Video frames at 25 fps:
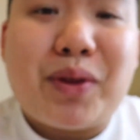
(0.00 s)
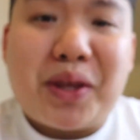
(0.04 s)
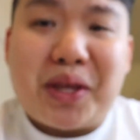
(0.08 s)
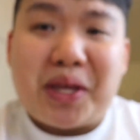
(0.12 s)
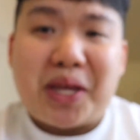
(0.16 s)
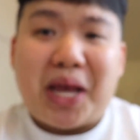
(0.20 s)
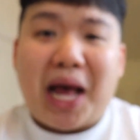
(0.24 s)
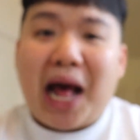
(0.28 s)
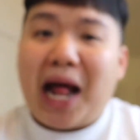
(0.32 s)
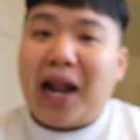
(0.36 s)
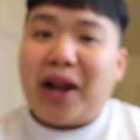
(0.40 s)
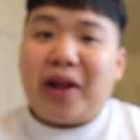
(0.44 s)

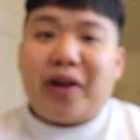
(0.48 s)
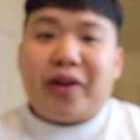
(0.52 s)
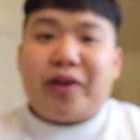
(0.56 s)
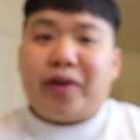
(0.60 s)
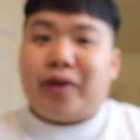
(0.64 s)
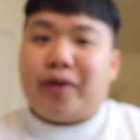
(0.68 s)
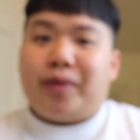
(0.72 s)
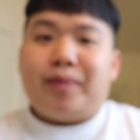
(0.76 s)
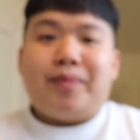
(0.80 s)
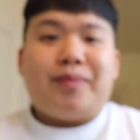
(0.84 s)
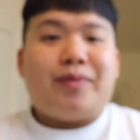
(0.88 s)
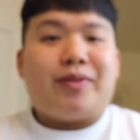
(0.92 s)
I don't
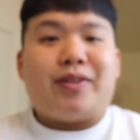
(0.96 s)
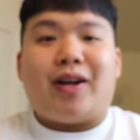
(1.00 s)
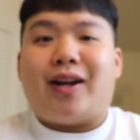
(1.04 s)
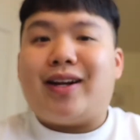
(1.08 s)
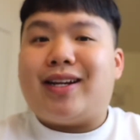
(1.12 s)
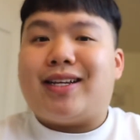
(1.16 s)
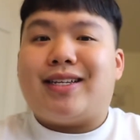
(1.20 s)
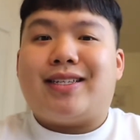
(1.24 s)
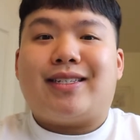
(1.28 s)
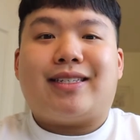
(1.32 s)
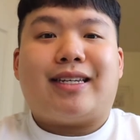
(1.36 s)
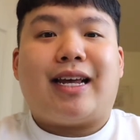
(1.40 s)
know.
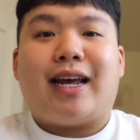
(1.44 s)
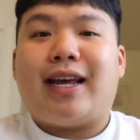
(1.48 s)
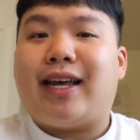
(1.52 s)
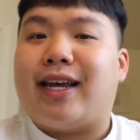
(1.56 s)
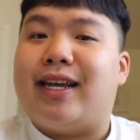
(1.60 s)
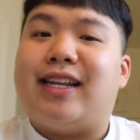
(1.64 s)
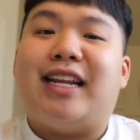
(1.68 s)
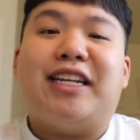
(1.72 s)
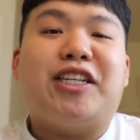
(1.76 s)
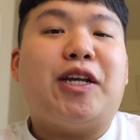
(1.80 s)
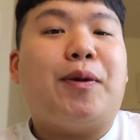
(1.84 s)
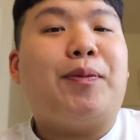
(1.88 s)
Y'all need
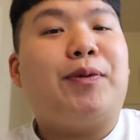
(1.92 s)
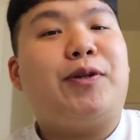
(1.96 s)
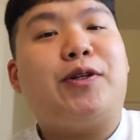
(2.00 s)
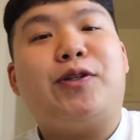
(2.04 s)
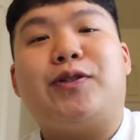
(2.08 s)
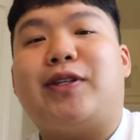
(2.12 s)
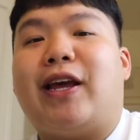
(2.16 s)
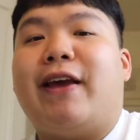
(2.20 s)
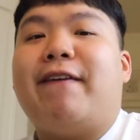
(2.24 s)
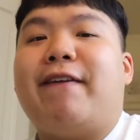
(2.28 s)
something, and let's hop into day